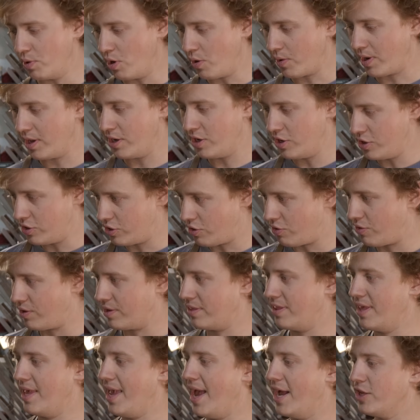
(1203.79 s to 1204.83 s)
broken
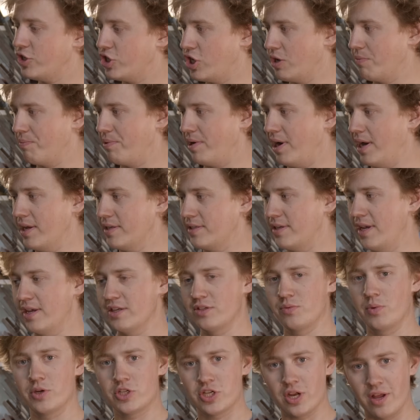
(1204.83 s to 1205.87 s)
during the etching
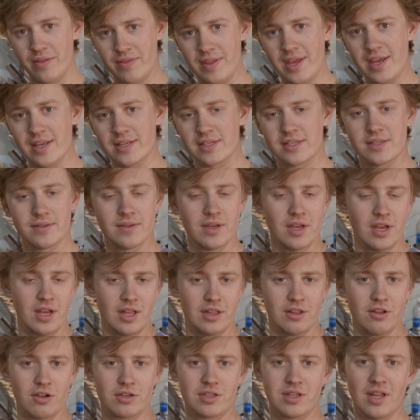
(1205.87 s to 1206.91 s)
process, which on this
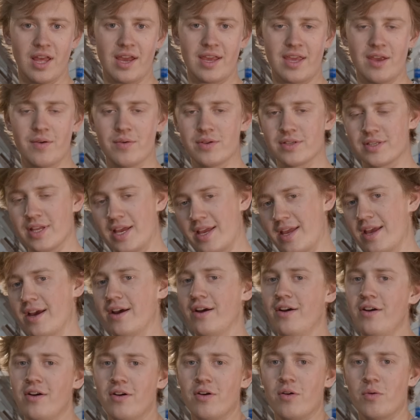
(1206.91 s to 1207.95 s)
looked like it was like
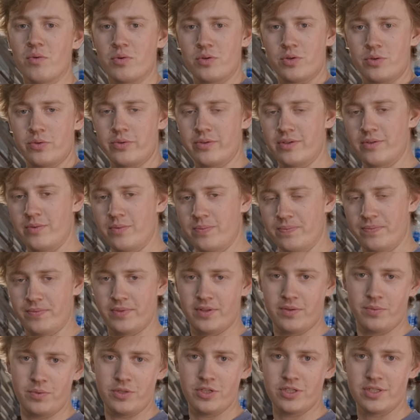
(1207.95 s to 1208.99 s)
oh,
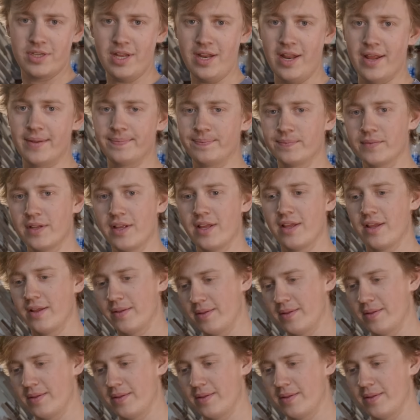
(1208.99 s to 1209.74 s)
we just did it.